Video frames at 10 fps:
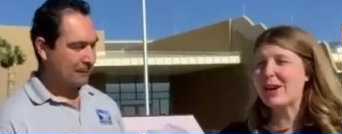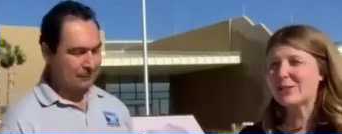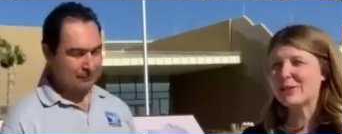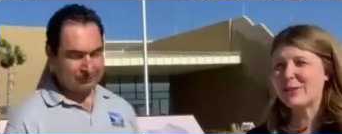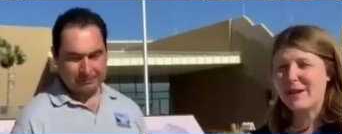
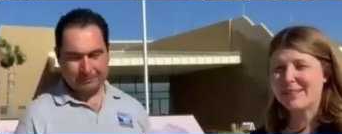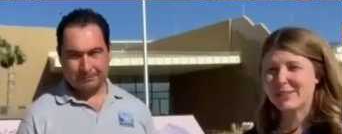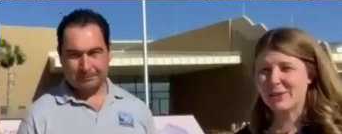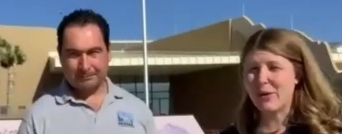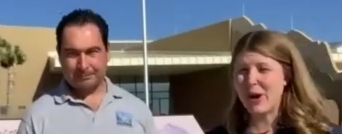Speaker 1: also depends.
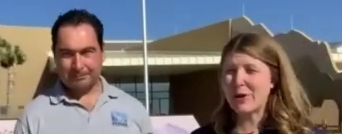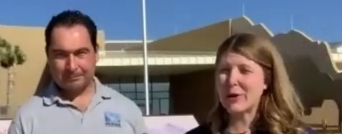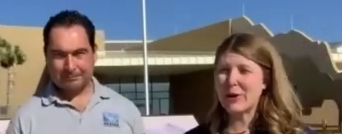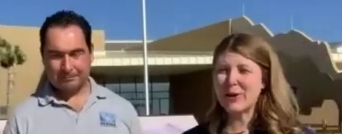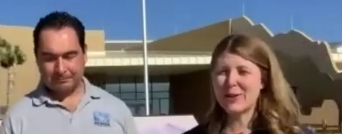So our
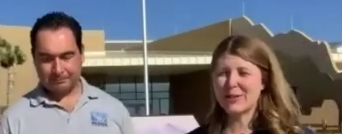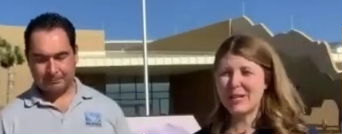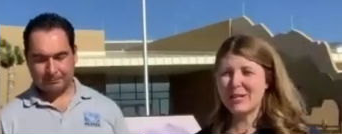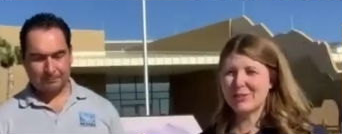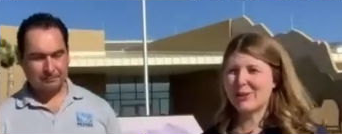earth
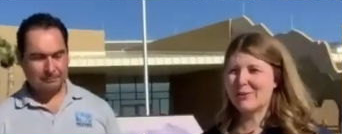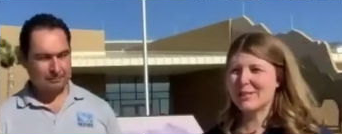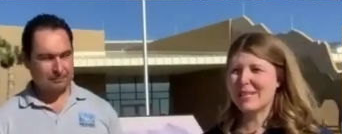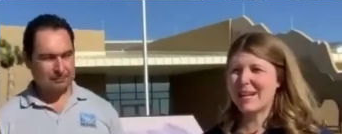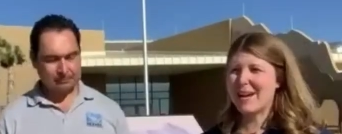changes over
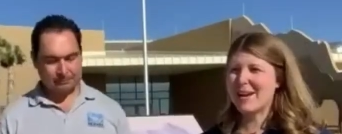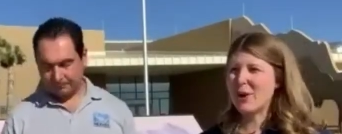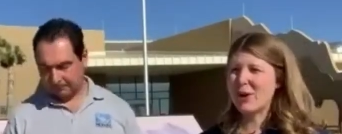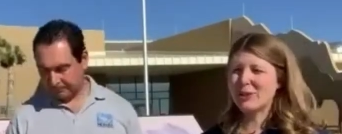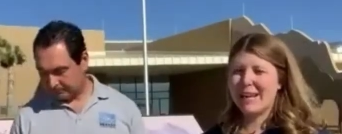time,
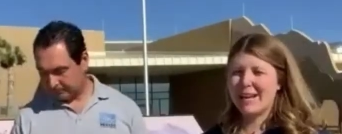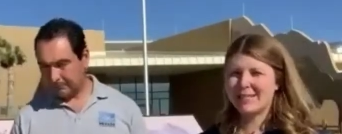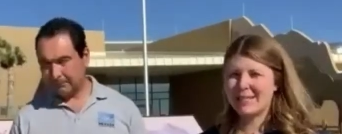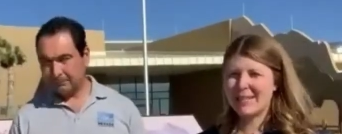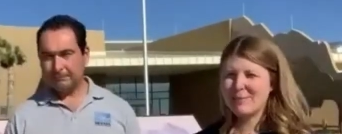our
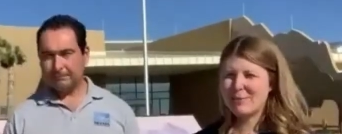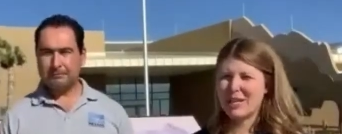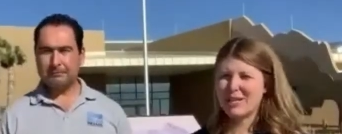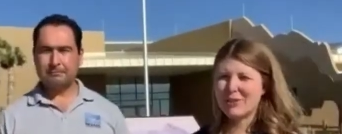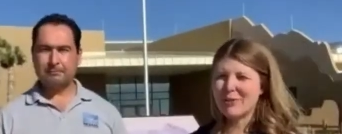landscapes
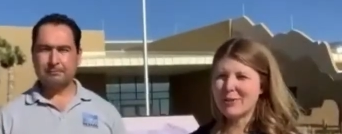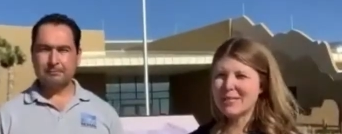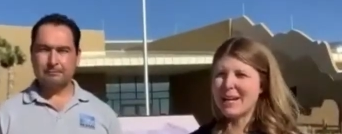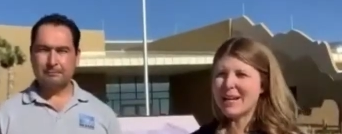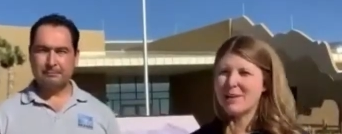change over
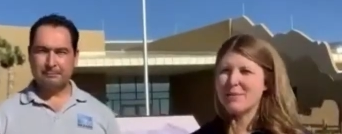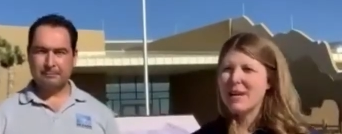time.